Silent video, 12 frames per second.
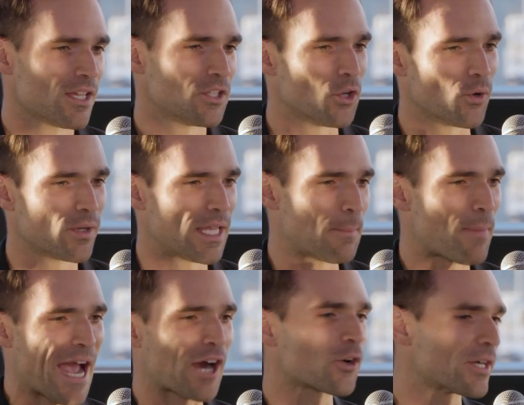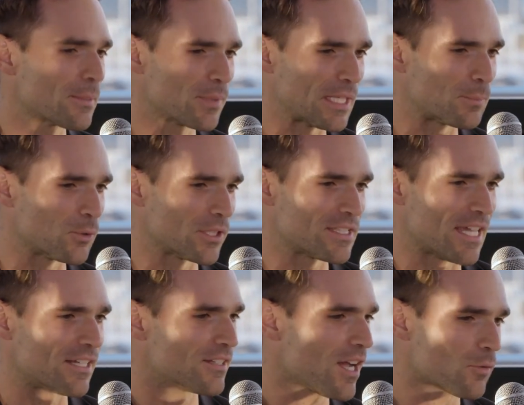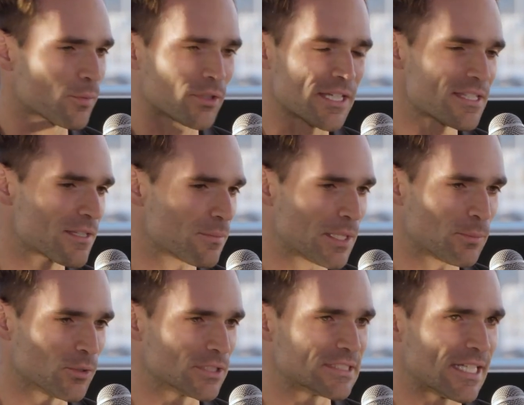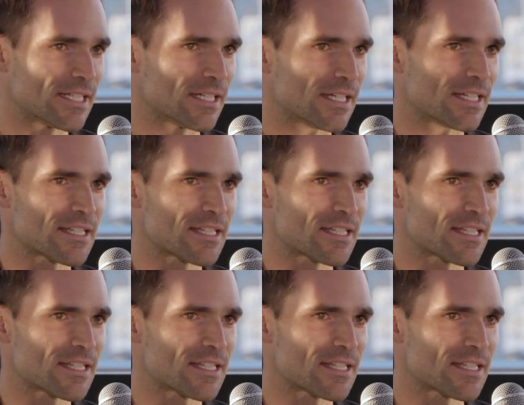empowering people with data, not replacing people with data,